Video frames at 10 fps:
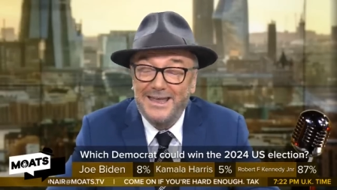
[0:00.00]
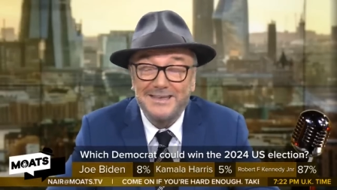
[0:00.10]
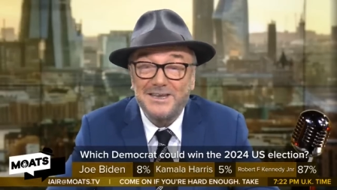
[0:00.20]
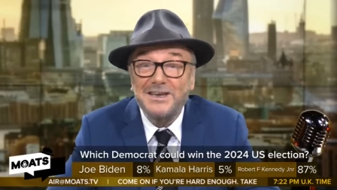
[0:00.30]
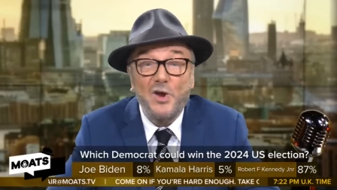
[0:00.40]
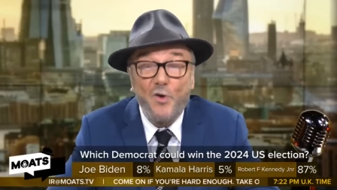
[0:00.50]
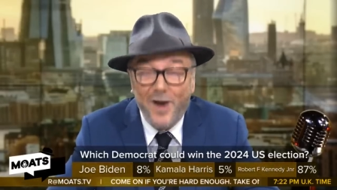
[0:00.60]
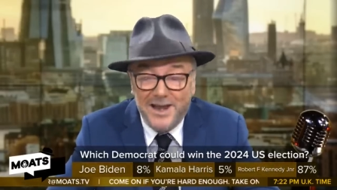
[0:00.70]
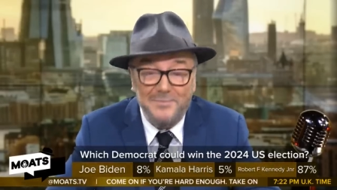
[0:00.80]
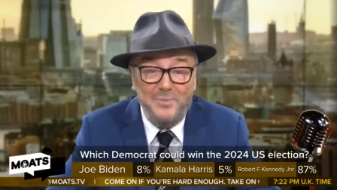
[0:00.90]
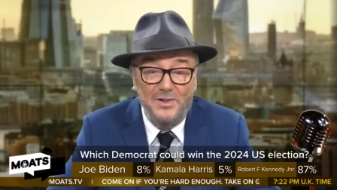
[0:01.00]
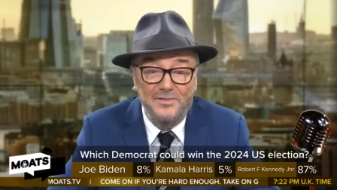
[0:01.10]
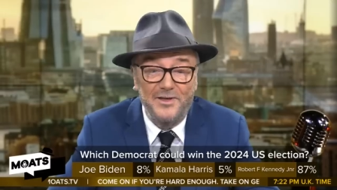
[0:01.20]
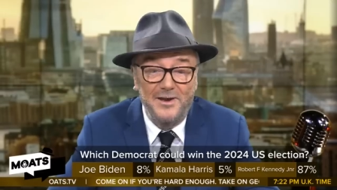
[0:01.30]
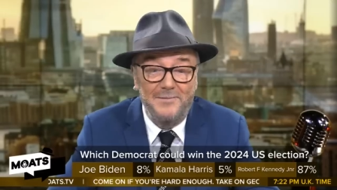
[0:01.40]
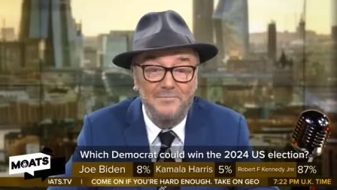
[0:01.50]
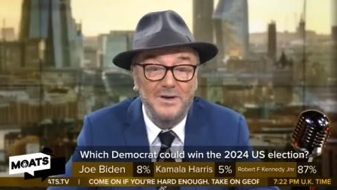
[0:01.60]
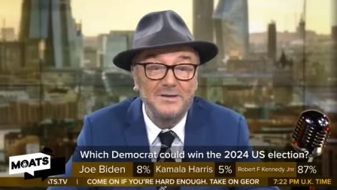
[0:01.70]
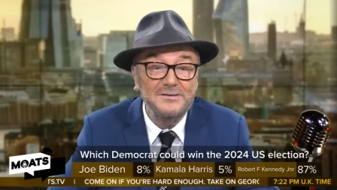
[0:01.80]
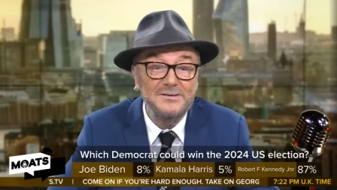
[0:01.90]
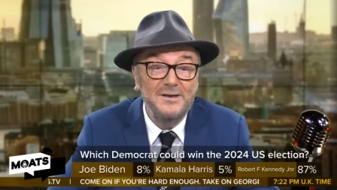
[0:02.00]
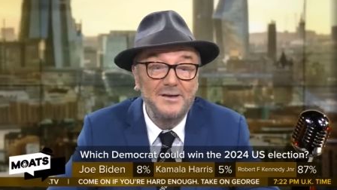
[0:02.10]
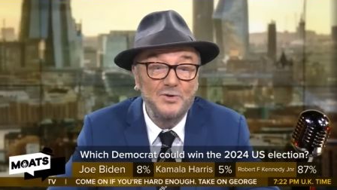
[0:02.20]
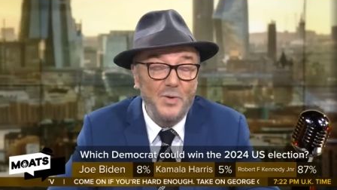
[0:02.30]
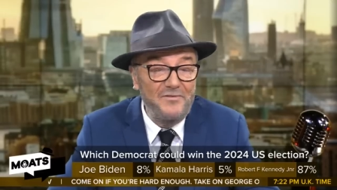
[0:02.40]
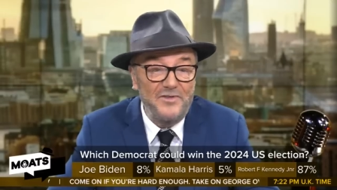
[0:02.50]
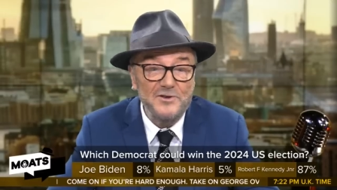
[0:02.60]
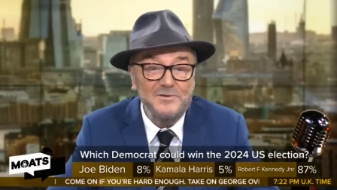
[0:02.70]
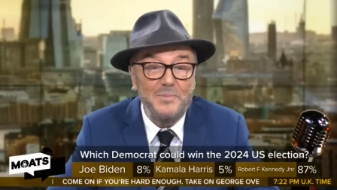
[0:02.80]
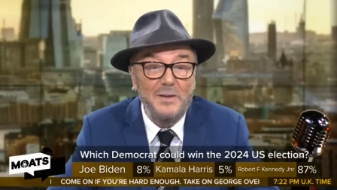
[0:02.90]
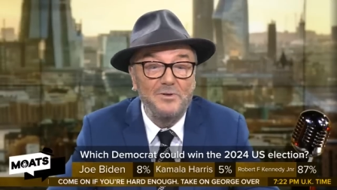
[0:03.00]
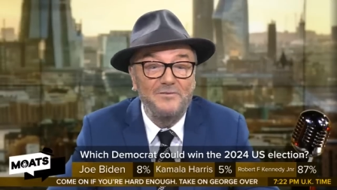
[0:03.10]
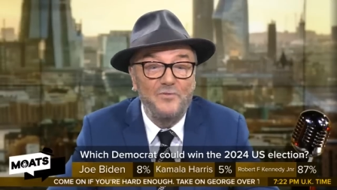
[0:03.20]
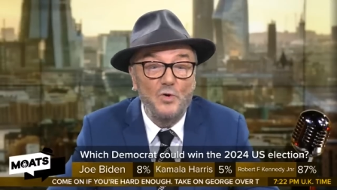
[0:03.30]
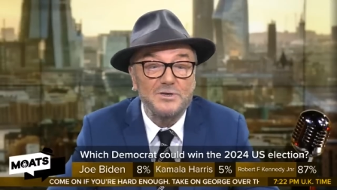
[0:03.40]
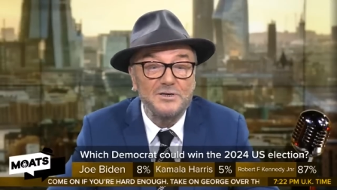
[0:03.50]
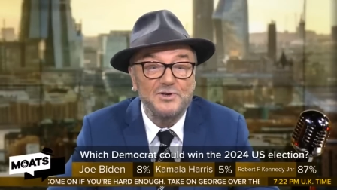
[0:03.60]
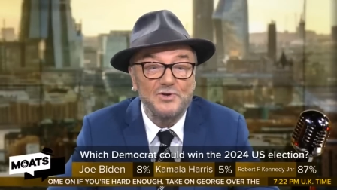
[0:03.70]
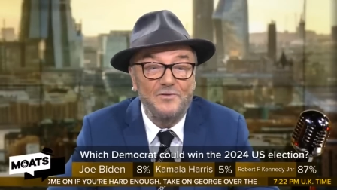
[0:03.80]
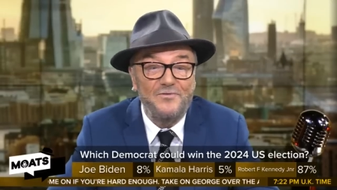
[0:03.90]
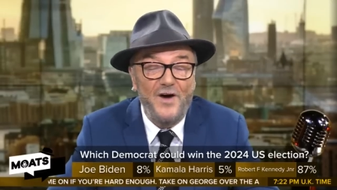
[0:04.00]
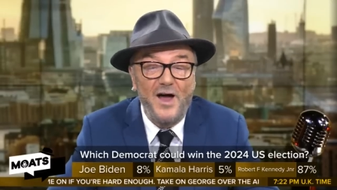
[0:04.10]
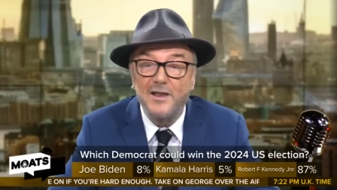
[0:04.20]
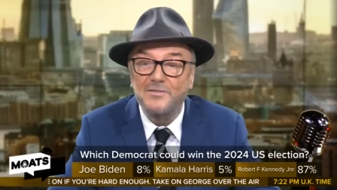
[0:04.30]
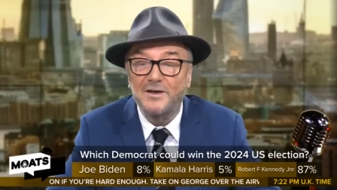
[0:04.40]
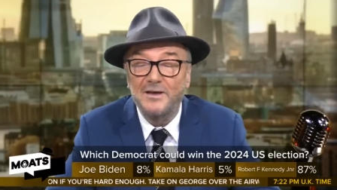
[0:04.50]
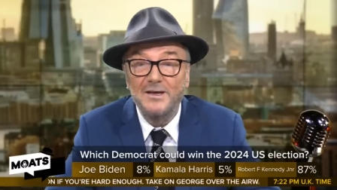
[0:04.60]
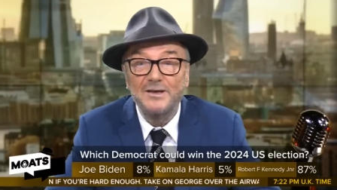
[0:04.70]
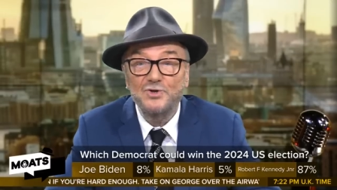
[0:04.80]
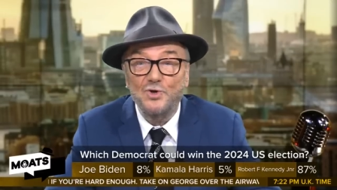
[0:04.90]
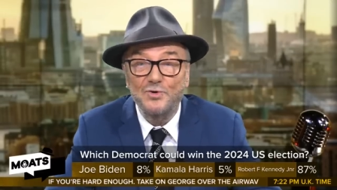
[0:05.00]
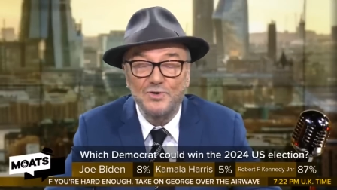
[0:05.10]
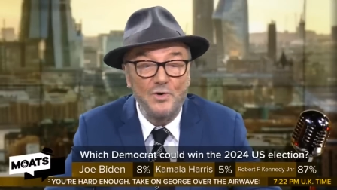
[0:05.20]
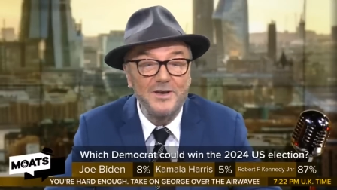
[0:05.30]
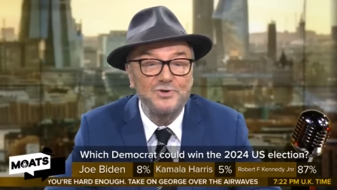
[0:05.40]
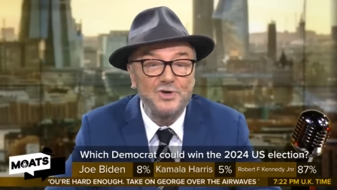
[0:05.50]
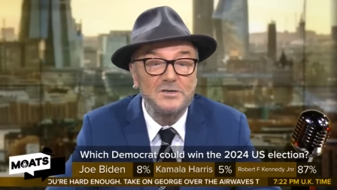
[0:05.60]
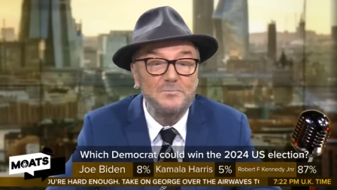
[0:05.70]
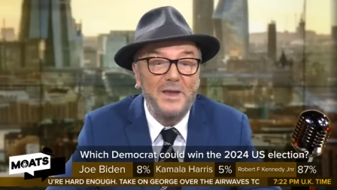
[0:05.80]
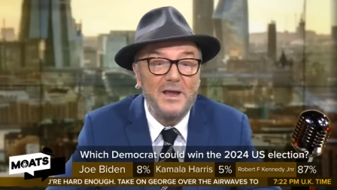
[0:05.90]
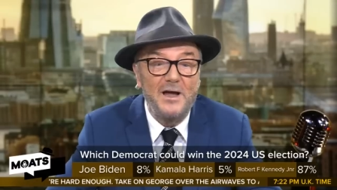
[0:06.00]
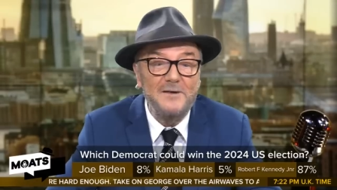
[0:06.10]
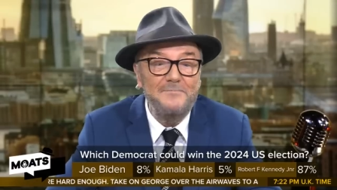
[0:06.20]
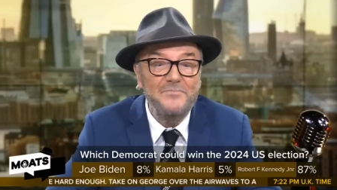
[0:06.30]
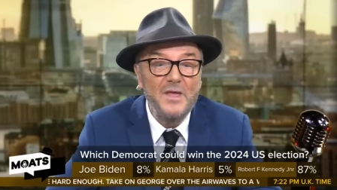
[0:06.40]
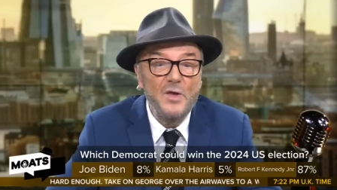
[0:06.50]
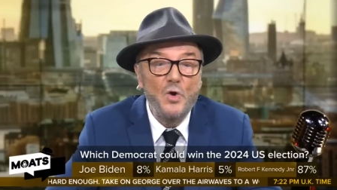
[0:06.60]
It's incredible, the numbers. 12,000 people have voted so far, and the show's only just begun.